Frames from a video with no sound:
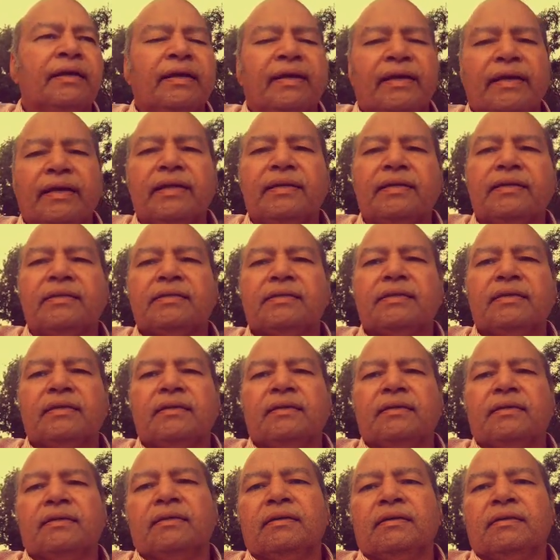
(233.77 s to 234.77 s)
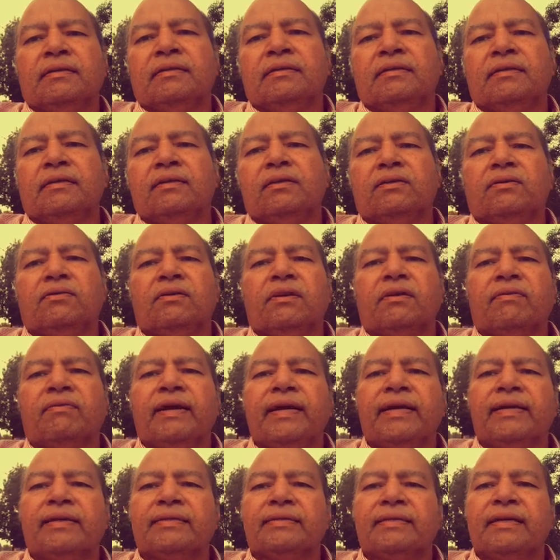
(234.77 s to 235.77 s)
It is, to a
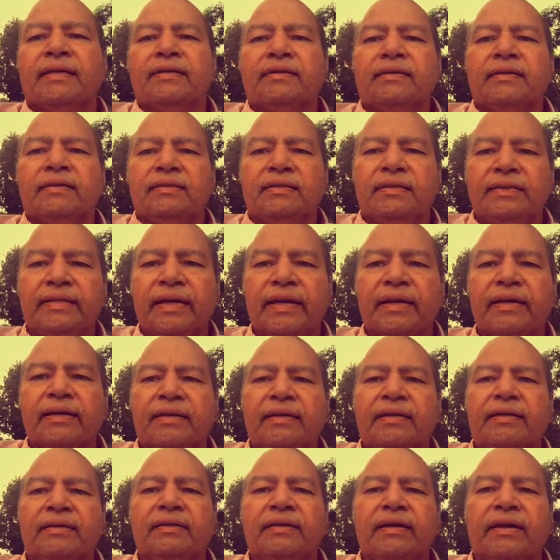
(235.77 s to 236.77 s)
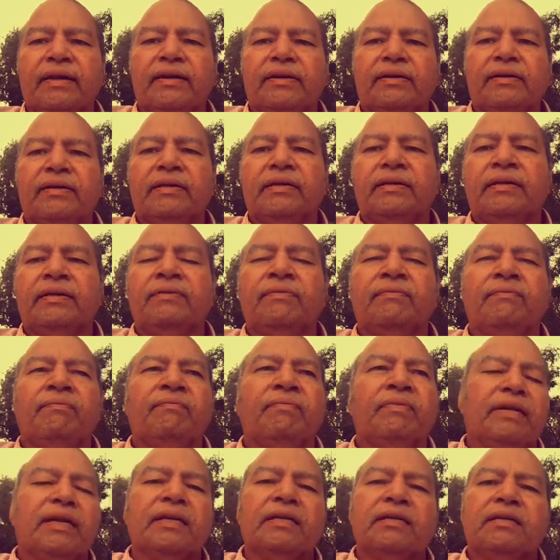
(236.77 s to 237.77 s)
great extent, genetically inherited.
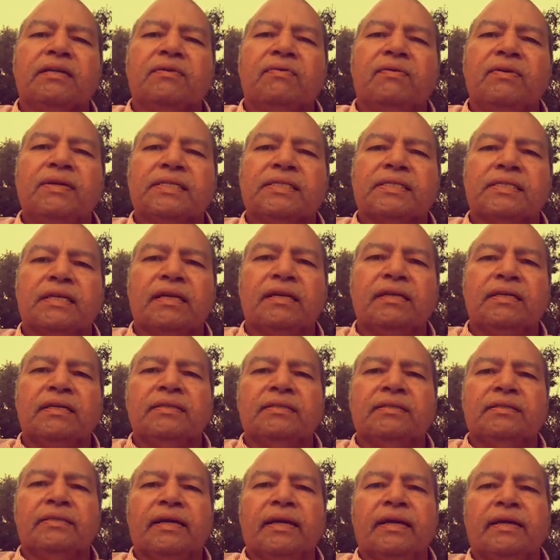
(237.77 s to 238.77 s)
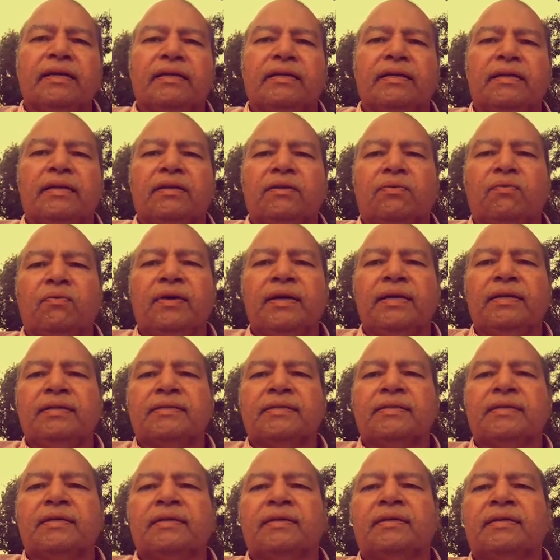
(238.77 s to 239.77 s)
Done twin studies, and in twins,